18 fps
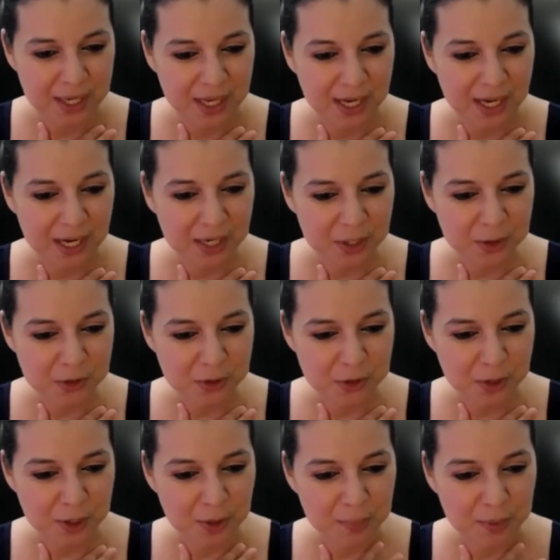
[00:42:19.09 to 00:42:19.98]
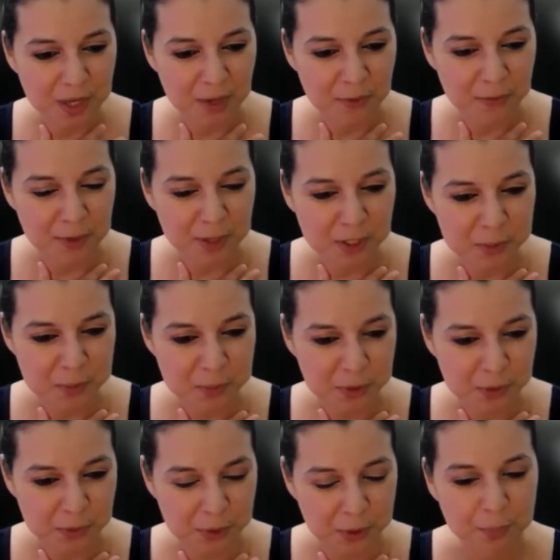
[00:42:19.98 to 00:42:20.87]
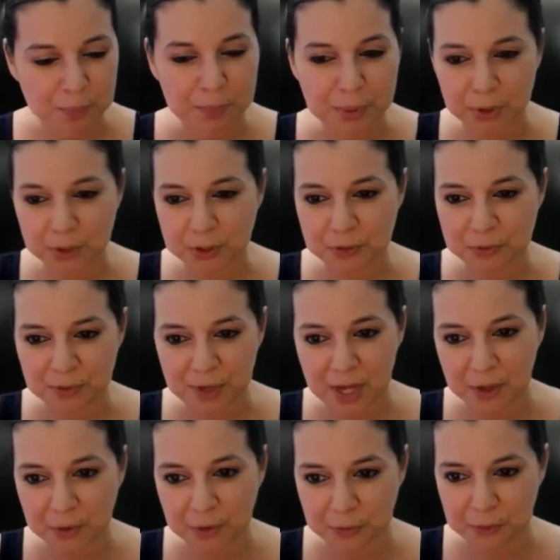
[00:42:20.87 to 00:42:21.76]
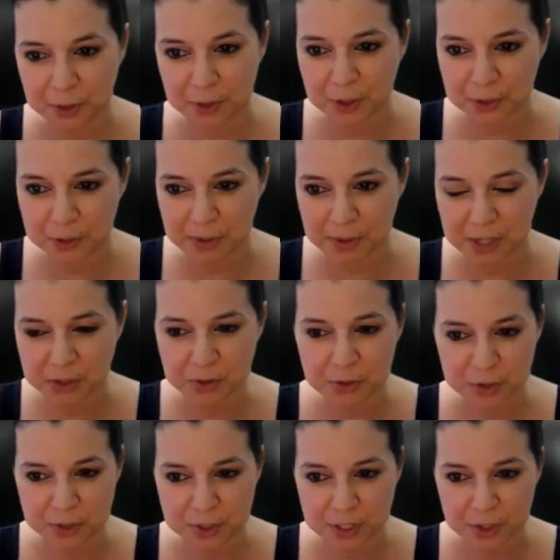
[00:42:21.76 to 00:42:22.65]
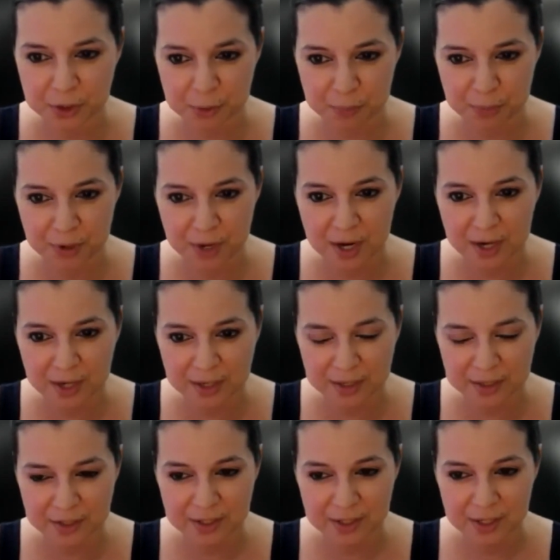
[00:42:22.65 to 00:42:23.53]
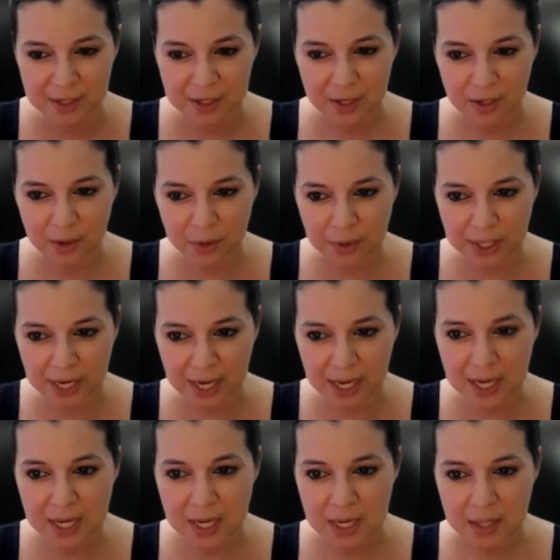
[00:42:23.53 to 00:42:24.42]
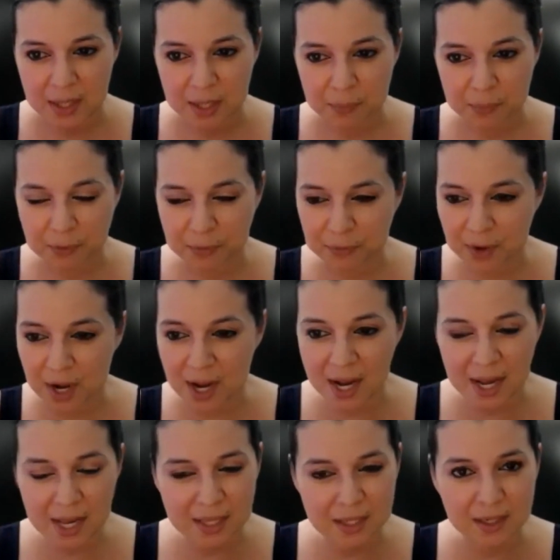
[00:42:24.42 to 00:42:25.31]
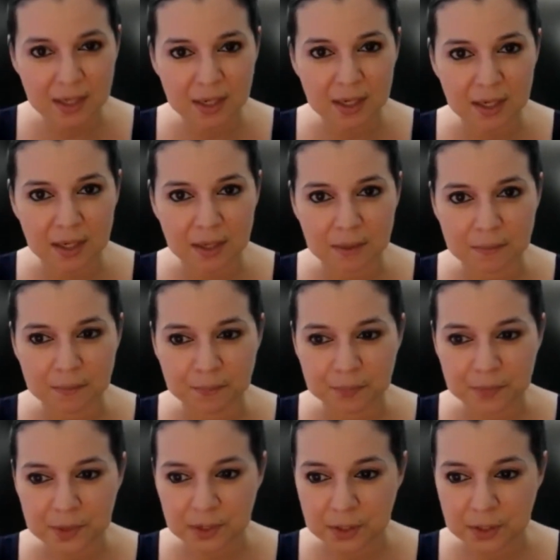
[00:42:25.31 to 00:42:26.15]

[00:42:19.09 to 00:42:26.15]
How do you start a paid Facebook group? Build your value first. Make sure you sell your products, okay? Provide, um,